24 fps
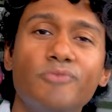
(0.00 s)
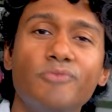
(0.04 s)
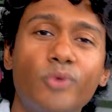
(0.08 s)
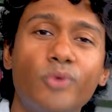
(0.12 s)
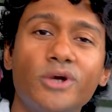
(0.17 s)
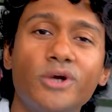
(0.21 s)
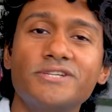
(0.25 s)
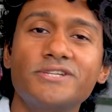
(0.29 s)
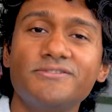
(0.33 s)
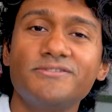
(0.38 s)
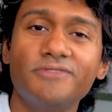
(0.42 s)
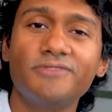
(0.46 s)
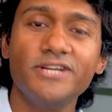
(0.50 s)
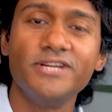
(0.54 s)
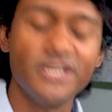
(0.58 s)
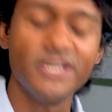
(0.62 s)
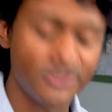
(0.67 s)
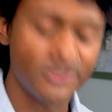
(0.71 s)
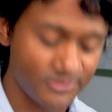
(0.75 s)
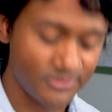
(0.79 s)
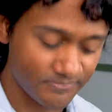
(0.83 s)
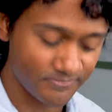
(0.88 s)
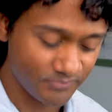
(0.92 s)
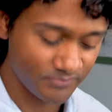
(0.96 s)
works for
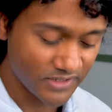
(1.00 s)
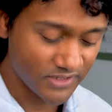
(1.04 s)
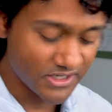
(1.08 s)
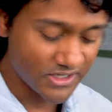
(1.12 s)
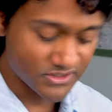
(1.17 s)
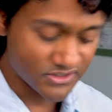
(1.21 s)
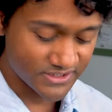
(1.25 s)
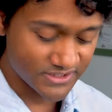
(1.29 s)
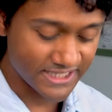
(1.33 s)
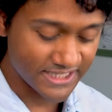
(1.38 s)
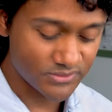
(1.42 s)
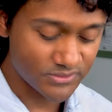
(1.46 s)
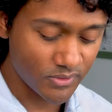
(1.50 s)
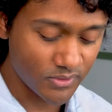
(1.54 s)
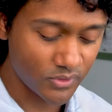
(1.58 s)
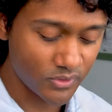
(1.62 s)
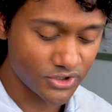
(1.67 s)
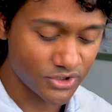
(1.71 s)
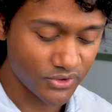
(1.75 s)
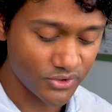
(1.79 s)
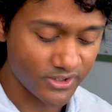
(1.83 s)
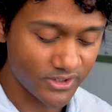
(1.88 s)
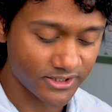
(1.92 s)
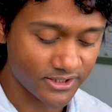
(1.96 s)
you. So that's what we're
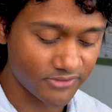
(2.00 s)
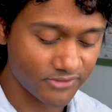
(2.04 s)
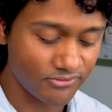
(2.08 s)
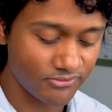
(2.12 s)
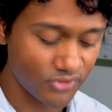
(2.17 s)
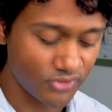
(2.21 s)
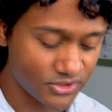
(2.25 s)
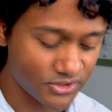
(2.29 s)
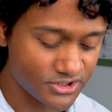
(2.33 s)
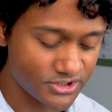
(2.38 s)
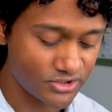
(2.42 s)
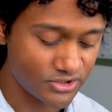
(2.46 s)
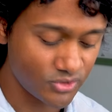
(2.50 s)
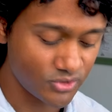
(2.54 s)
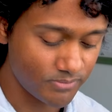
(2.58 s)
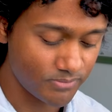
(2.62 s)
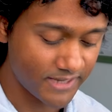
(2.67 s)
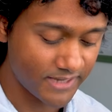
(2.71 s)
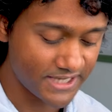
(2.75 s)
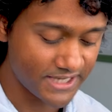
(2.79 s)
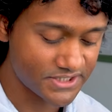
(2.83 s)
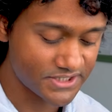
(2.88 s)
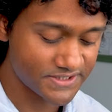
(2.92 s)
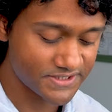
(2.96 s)
doing on the first two
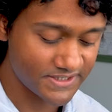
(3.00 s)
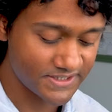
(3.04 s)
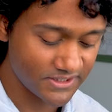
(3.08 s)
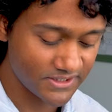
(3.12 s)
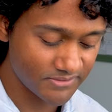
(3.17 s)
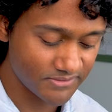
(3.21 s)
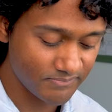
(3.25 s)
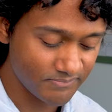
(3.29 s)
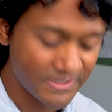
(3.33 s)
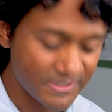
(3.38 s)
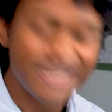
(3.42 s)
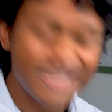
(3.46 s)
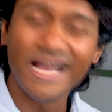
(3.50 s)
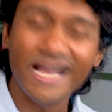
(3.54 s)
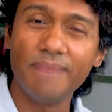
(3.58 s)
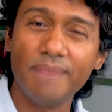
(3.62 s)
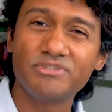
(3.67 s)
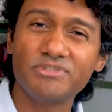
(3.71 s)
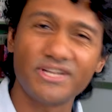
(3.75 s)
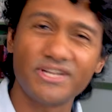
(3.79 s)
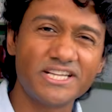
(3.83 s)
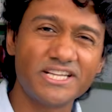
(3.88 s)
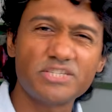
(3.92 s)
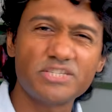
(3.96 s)
pages here. I'm
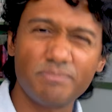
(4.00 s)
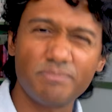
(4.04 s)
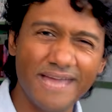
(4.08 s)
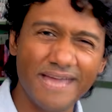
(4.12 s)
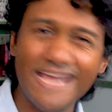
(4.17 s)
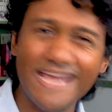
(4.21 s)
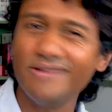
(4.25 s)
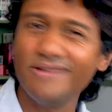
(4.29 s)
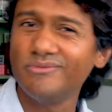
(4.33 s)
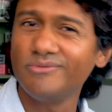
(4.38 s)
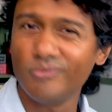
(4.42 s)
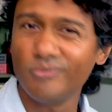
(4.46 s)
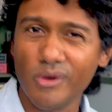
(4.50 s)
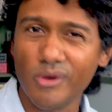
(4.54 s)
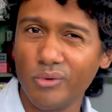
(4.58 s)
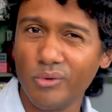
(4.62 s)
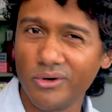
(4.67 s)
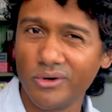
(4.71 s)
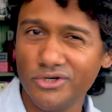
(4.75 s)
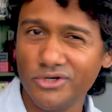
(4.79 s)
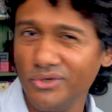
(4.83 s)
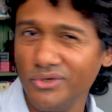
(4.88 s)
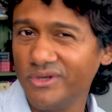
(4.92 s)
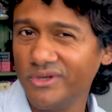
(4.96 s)
just going to explain what
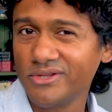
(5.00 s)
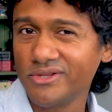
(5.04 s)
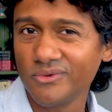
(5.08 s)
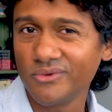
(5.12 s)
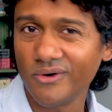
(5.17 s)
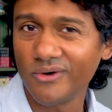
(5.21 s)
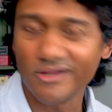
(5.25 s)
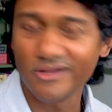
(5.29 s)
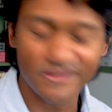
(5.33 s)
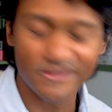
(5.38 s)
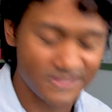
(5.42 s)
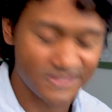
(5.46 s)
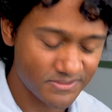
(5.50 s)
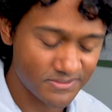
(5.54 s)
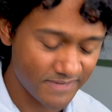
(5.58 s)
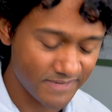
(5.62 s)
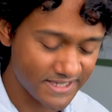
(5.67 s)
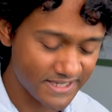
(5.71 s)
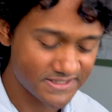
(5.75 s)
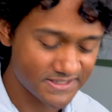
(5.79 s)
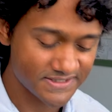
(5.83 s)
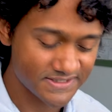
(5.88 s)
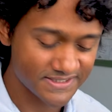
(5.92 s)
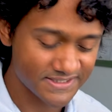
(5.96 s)
we're doing through all of these
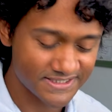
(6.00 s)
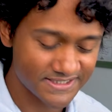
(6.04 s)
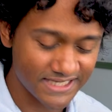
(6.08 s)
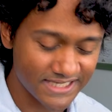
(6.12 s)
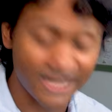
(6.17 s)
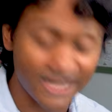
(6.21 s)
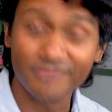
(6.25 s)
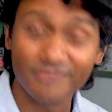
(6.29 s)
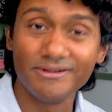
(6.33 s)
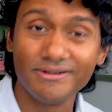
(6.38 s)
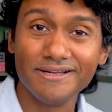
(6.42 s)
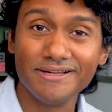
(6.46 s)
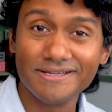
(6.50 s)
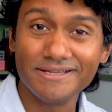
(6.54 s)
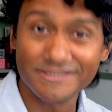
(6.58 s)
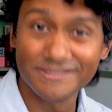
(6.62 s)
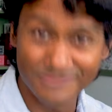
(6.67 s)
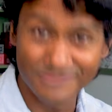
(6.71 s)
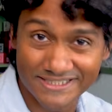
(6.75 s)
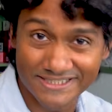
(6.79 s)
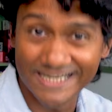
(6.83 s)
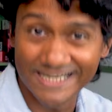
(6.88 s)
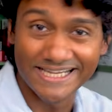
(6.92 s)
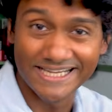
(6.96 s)
pages instead of
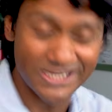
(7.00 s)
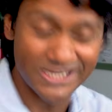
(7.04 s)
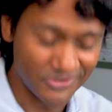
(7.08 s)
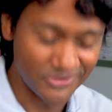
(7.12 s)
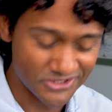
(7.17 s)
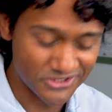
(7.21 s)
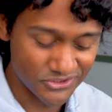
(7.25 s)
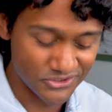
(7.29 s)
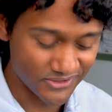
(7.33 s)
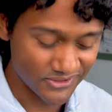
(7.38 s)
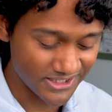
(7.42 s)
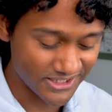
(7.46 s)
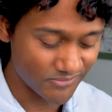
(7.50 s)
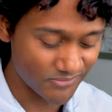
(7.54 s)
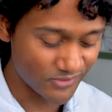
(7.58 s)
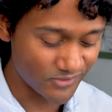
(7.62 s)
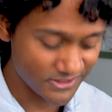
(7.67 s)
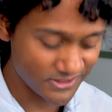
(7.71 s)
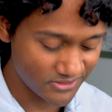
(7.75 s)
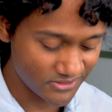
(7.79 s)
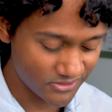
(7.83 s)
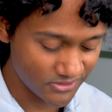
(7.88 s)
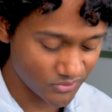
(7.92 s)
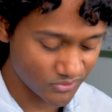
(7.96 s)
sitting here and doing them
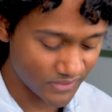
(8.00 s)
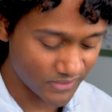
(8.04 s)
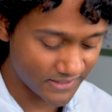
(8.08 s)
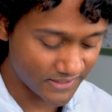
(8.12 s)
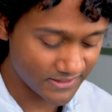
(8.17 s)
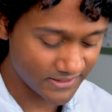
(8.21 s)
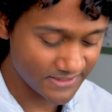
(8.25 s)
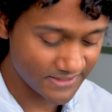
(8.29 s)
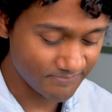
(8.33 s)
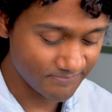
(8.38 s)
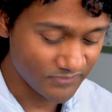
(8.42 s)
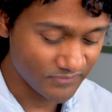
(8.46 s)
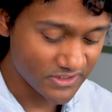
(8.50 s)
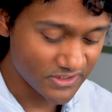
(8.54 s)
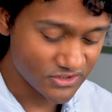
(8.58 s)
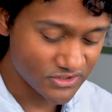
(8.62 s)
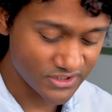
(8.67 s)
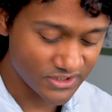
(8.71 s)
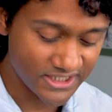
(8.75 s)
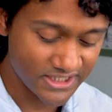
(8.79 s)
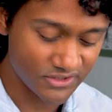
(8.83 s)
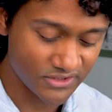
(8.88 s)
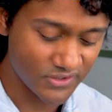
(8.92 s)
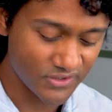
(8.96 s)
with you throughout it.
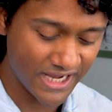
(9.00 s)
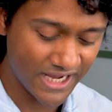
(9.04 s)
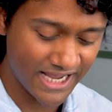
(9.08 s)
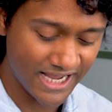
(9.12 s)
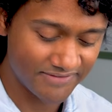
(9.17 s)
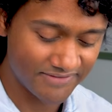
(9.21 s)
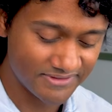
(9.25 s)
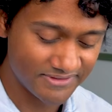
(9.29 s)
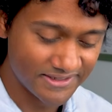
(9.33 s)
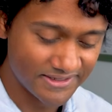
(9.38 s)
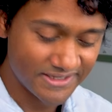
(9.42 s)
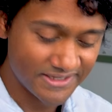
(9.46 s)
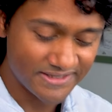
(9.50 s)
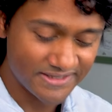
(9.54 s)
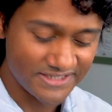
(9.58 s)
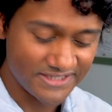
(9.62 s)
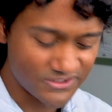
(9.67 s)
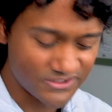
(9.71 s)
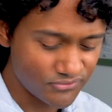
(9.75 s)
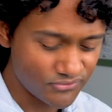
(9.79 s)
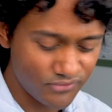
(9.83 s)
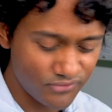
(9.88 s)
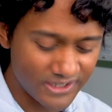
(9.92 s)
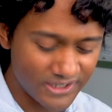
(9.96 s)
So here you have
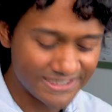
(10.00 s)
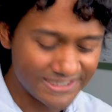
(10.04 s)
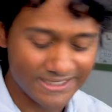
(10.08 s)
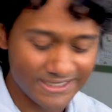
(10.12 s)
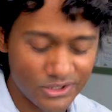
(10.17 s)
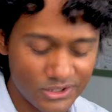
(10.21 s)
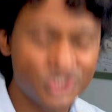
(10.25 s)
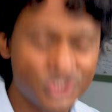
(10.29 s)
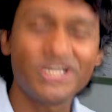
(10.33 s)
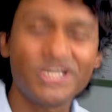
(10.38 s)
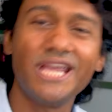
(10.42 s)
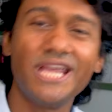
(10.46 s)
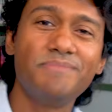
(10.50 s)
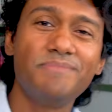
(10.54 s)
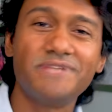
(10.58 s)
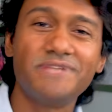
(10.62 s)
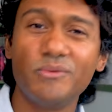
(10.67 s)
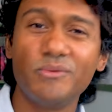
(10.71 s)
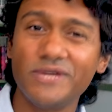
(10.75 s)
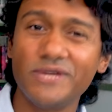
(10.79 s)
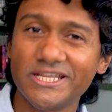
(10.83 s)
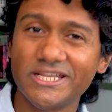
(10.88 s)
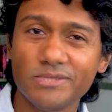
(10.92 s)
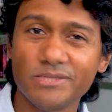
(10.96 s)
these fun little shapes that
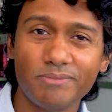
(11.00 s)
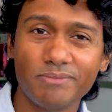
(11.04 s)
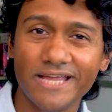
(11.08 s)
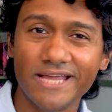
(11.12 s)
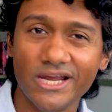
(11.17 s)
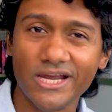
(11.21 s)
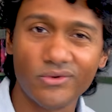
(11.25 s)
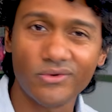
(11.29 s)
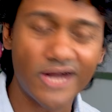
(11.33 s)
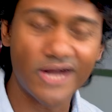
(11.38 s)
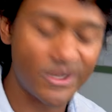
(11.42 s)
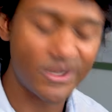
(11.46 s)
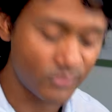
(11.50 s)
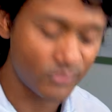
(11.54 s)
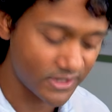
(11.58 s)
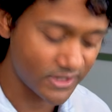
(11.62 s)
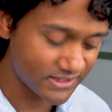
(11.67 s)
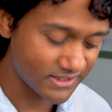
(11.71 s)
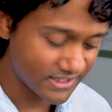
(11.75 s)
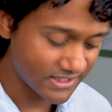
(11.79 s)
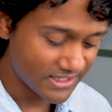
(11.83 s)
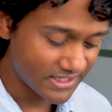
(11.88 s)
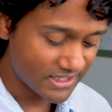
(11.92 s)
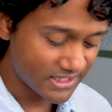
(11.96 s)
we get to play around
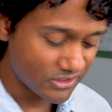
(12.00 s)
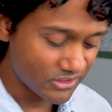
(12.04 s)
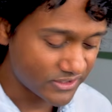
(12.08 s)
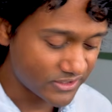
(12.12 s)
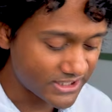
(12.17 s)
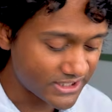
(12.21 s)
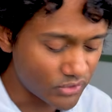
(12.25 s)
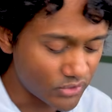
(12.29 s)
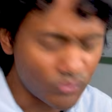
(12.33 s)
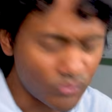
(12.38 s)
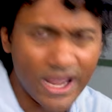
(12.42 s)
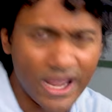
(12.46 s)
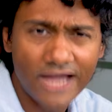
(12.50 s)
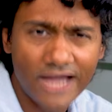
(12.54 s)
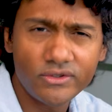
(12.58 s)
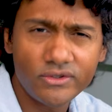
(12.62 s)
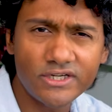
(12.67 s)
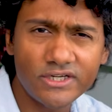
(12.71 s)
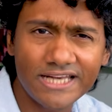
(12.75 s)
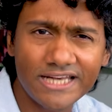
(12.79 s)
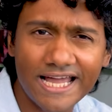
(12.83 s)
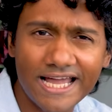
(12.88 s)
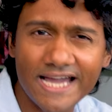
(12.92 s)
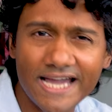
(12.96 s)
with. Look at the
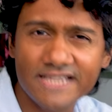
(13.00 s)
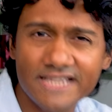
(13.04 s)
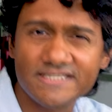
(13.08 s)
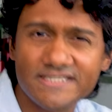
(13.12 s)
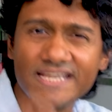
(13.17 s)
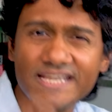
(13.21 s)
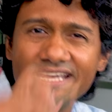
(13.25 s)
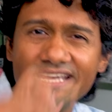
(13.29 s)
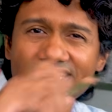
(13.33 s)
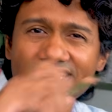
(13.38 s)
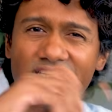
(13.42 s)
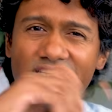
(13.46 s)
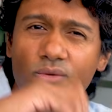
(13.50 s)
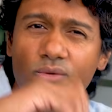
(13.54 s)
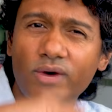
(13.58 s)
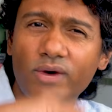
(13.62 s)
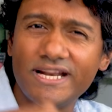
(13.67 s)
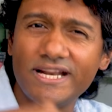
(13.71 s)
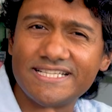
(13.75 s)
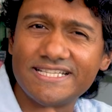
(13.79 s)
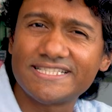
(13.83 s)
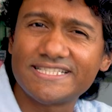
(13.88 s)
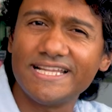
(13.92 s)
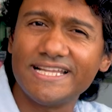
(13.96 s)
rounded lines. See what
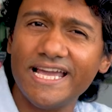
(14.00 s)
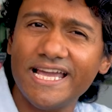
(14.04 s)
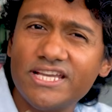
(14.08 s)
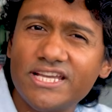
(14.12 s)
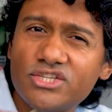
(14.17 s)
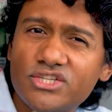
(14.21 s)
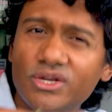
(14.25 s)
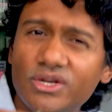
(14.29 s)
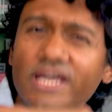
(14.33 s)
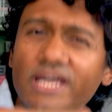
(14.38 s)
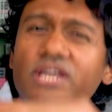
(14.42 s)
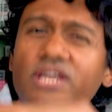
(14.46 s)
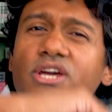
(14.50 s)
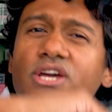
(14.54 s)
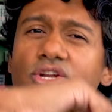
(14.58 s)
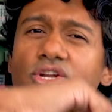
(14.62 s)
it's like to